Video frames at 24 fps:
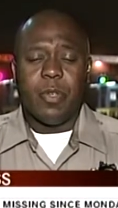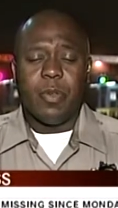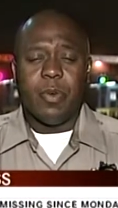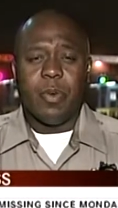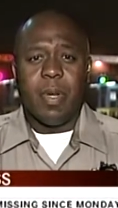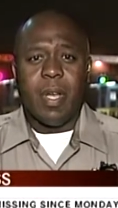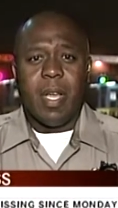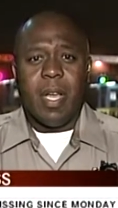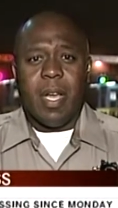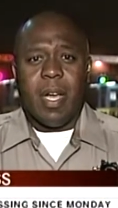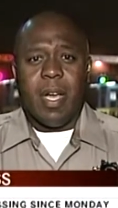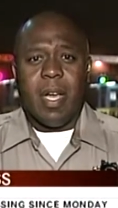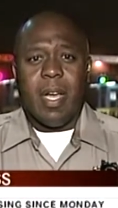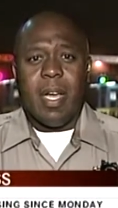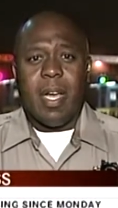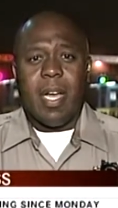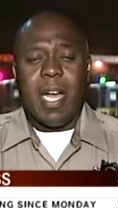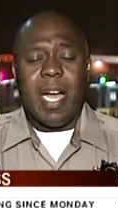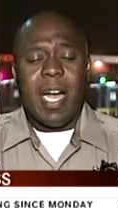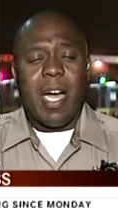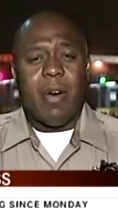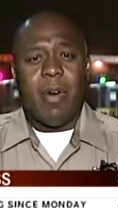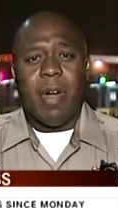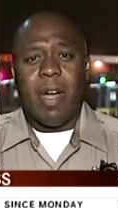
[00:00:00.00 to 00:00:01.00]
Uh,
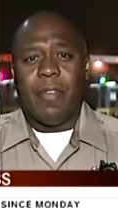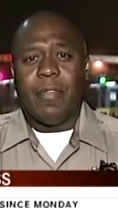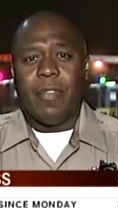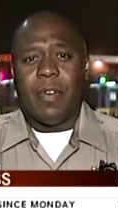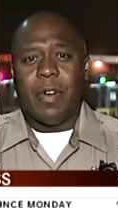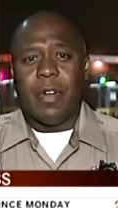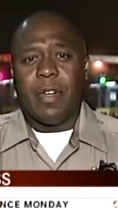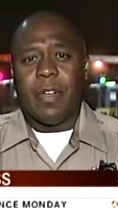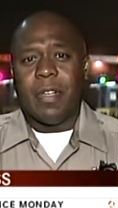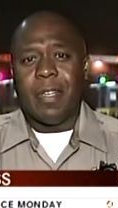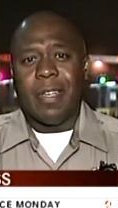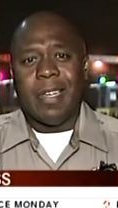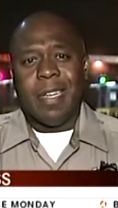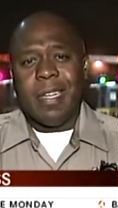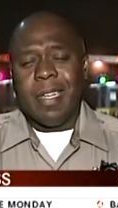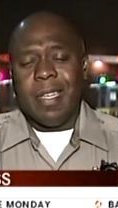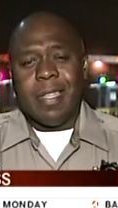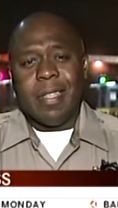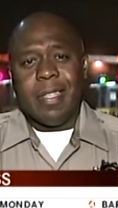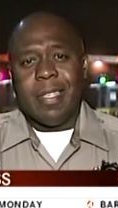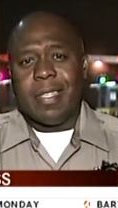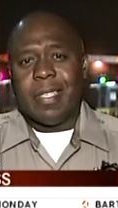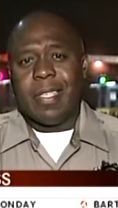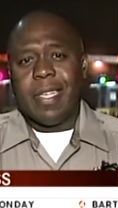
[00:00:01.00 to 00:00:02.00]
however,
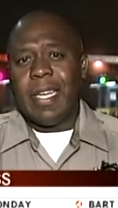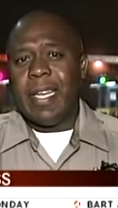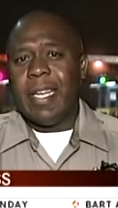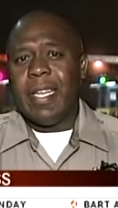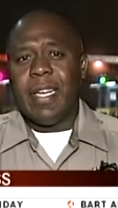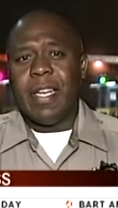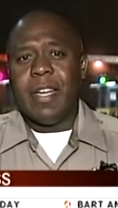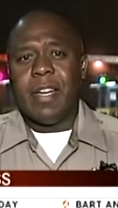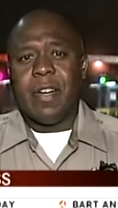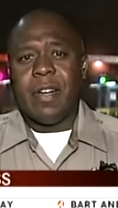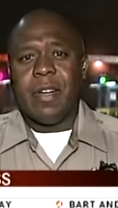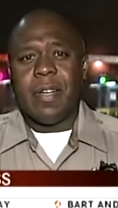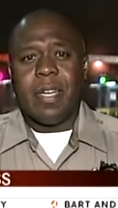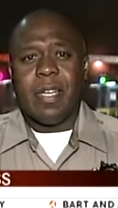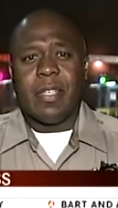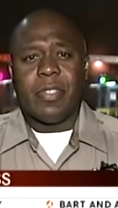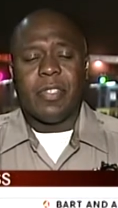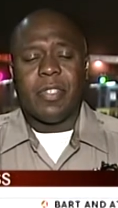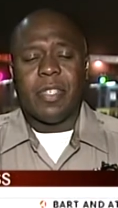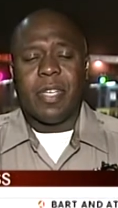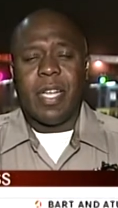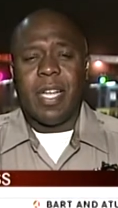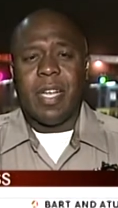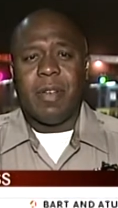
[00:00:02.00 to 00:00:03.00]
the scene here
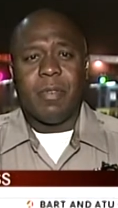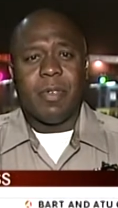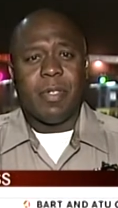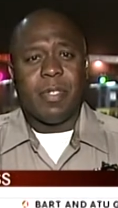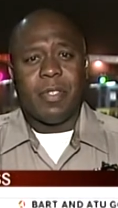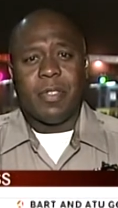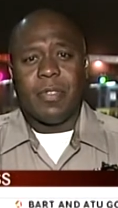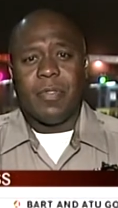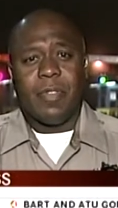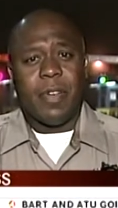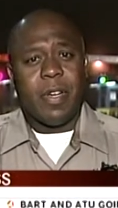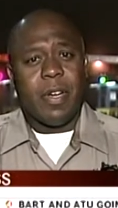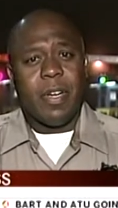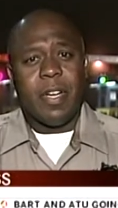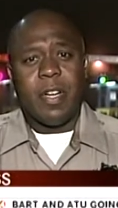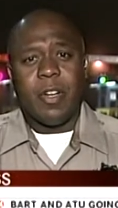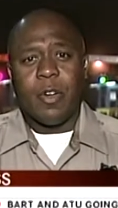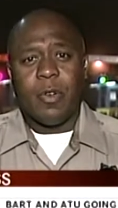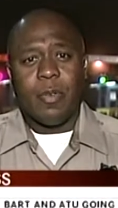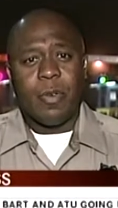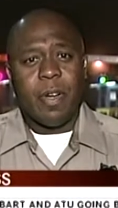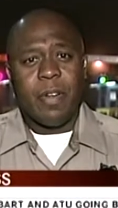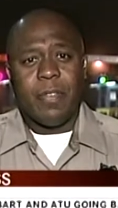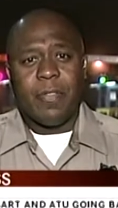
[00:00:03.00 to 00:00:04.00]
yesterday was very
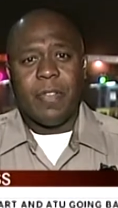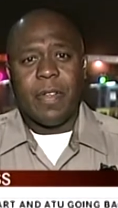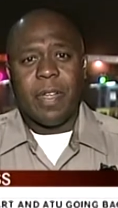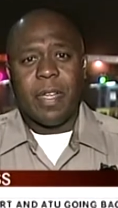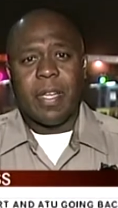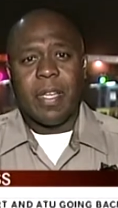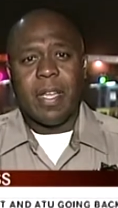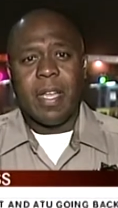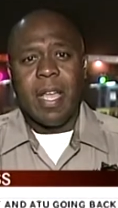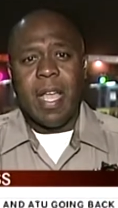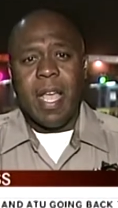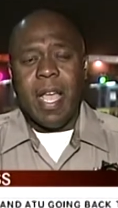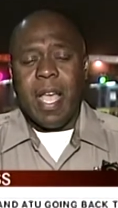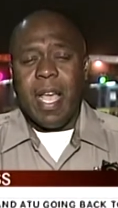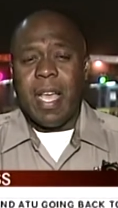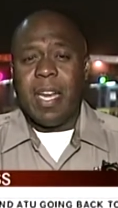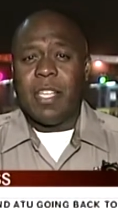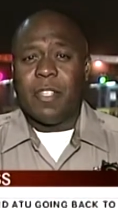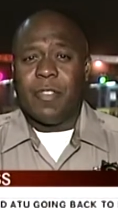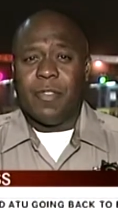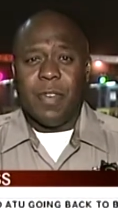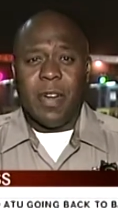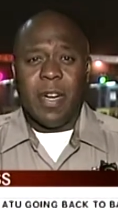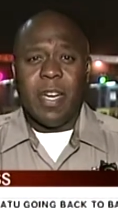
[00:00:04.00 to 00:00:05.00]
horrific, yeah. and
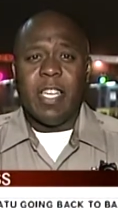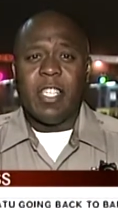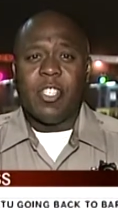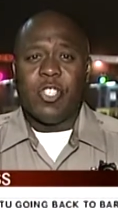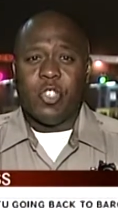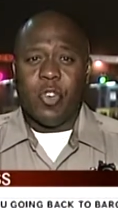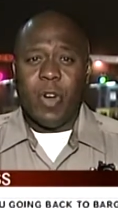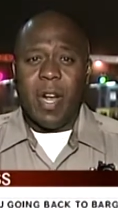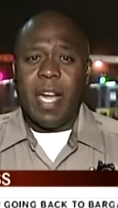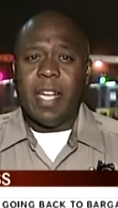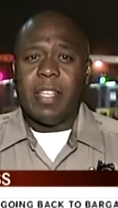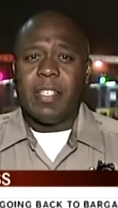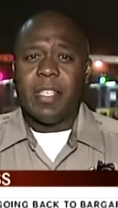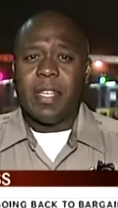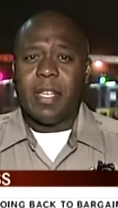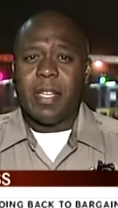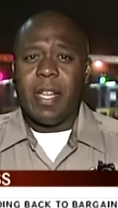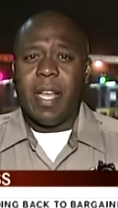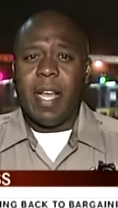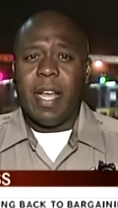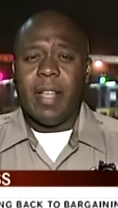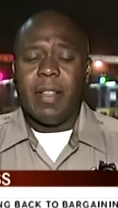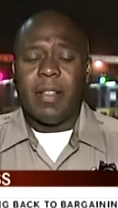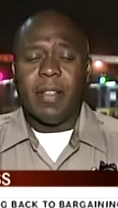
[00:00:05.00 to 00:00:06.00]
it's very tragic
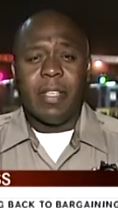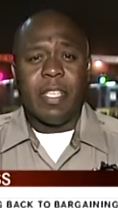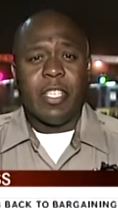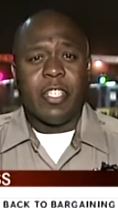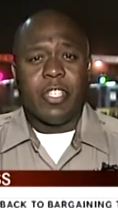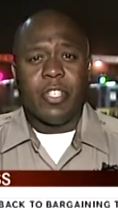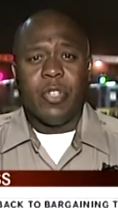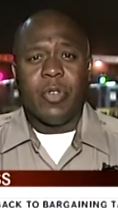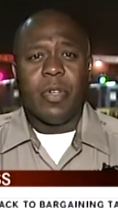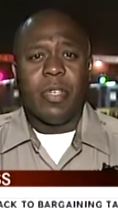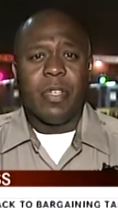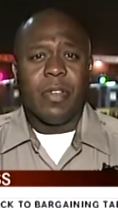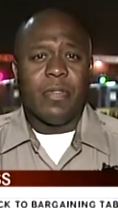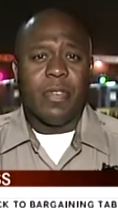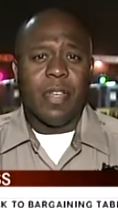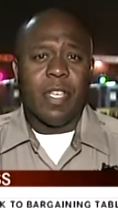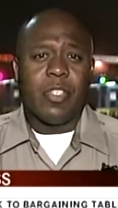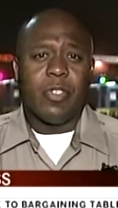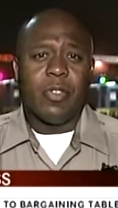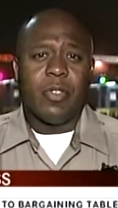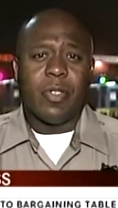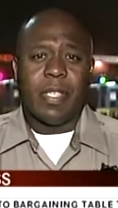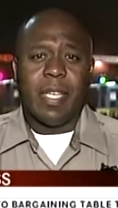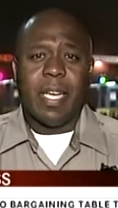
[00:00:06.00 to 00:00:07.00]
that these two
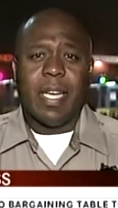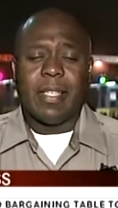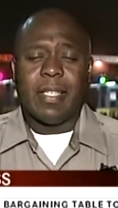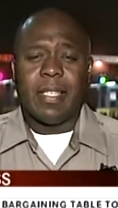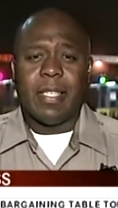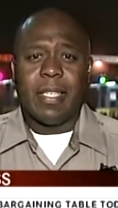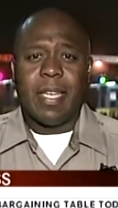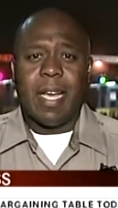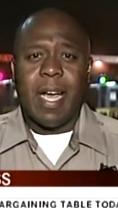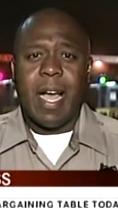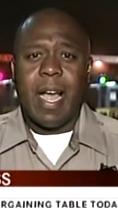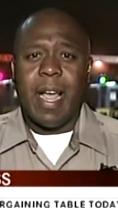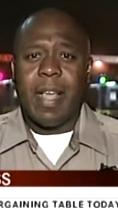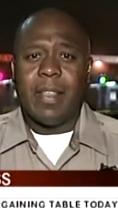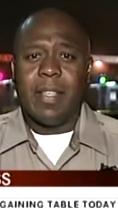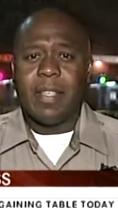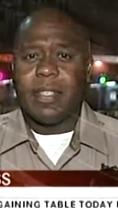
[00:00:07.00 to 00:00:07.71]
individuals had to die in